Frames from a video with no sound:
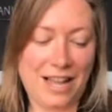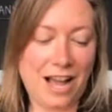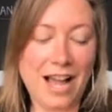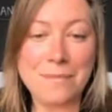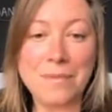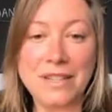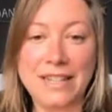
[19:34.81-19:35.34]

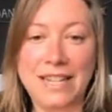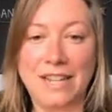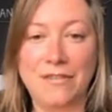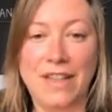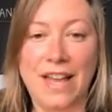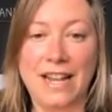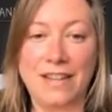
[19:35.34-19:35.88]
I
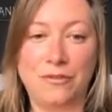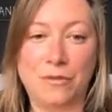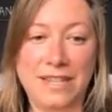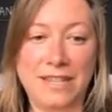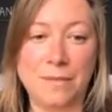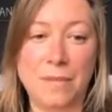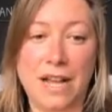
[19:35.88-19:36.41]
believe that if
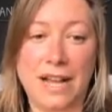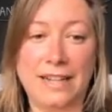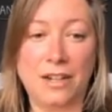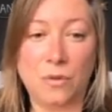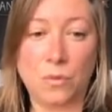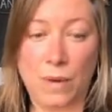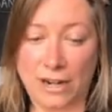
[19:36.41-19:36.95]
we
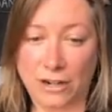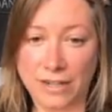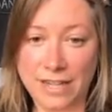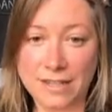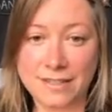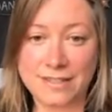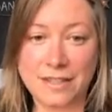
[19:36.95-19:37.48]
combine
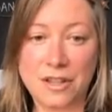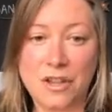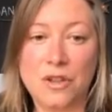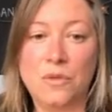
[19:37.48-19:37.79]
awareness